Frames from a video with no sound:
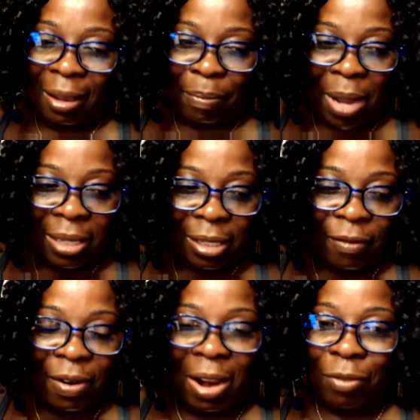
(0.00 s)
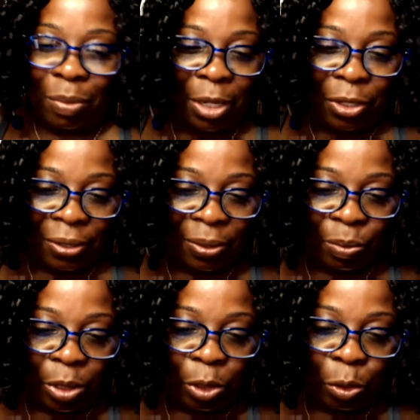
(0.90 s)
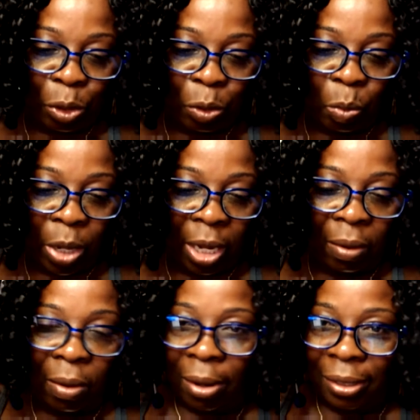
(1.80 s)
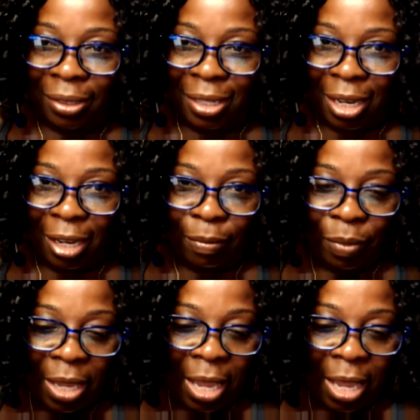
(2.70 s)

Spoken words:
Positive affirmations will do you well all the time.